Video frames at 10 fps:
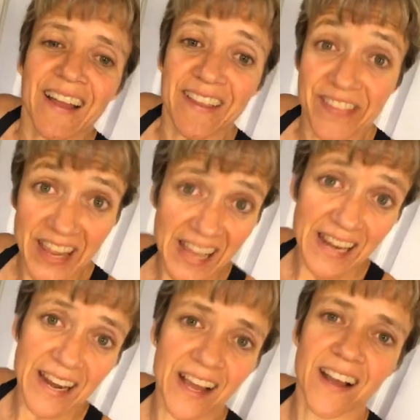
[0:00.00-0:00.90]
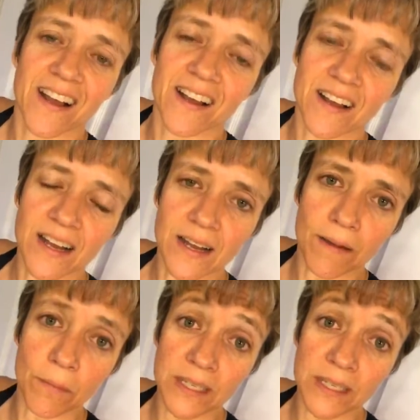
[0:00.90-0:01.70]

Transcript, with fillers: And then, um,